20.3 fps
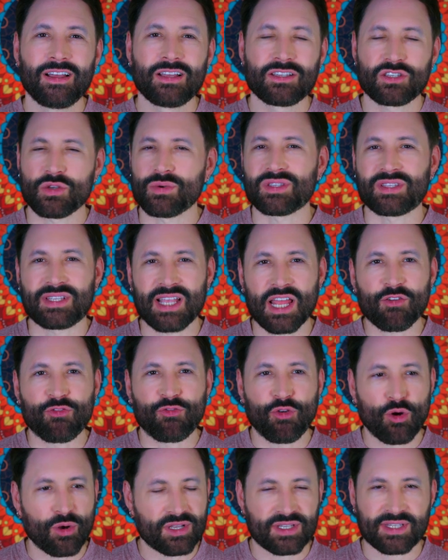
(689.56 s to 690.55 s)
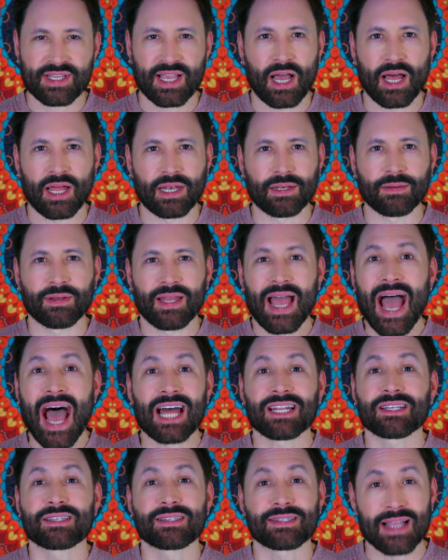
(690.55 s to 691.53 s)
So instead of focusing on how
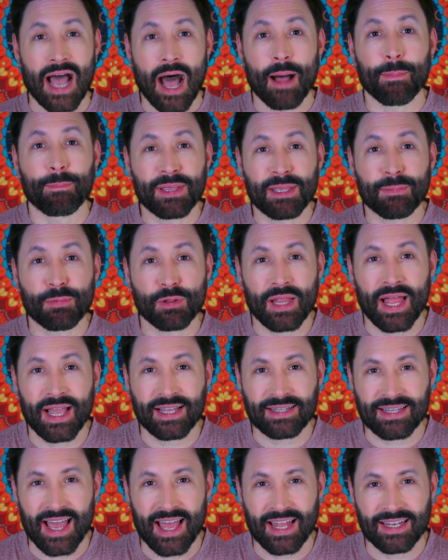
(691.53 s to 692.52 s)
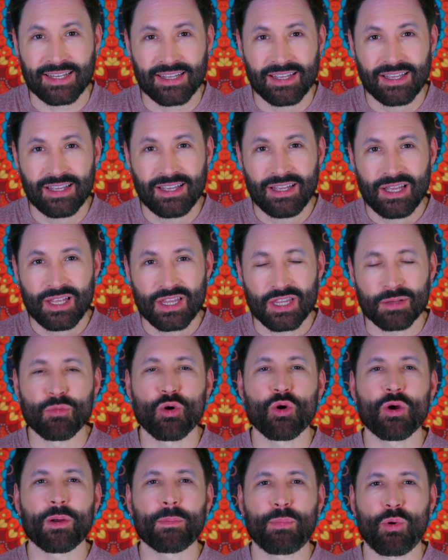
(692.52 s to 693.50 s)
to stop people like that, the
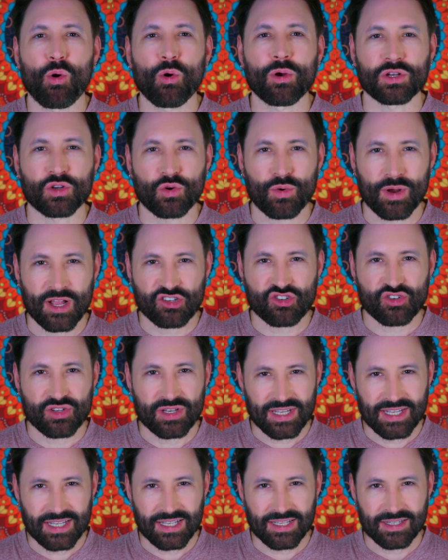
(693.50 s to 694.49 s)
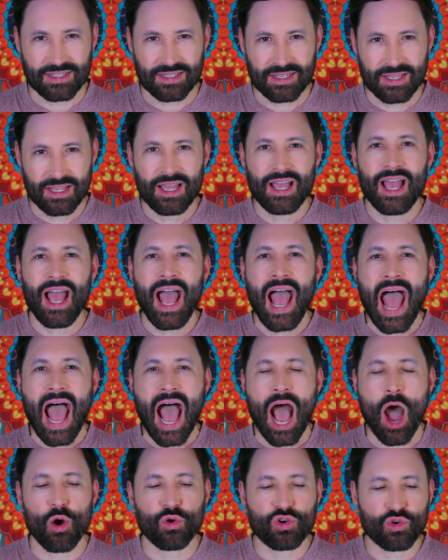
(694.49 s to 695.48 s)
more important question is,
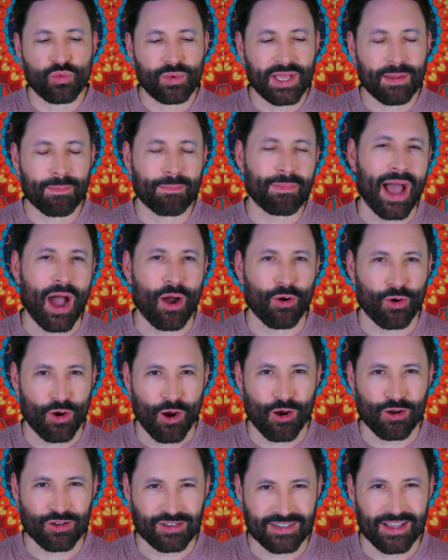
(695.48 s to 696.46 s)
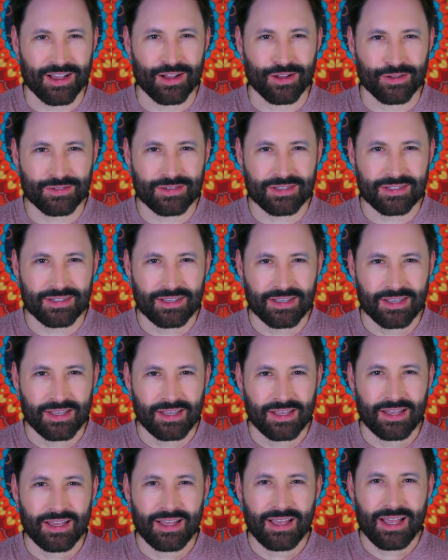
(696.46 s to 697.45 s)
how do we empower ourselves?
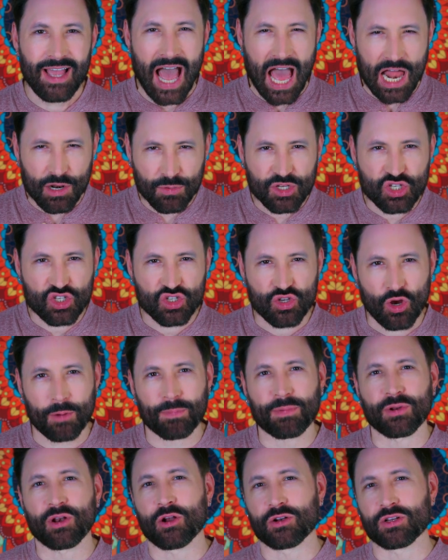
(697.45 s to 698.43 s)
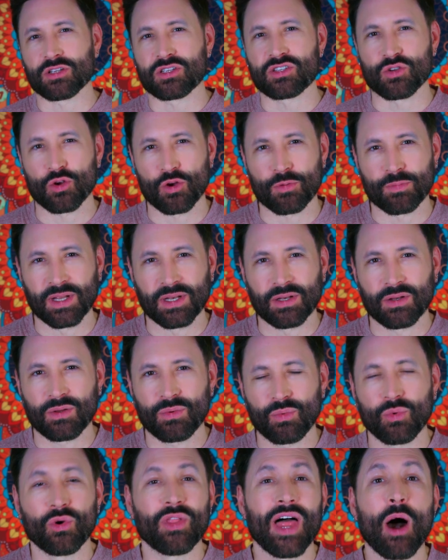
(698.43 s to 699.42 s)
How do we sharpen our discernment
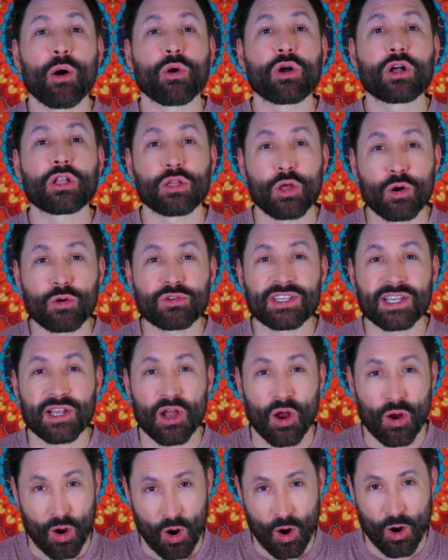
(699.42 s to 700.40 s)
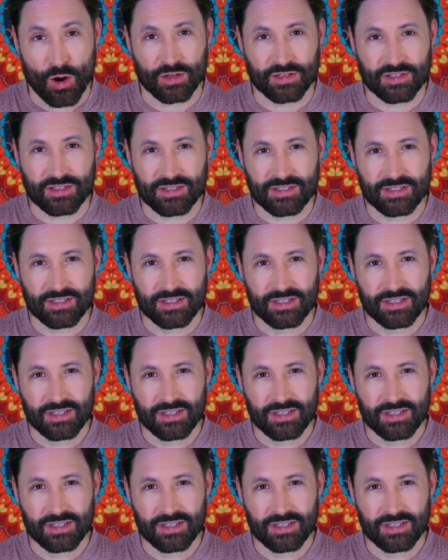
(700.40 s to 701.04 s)
without closing our hearts?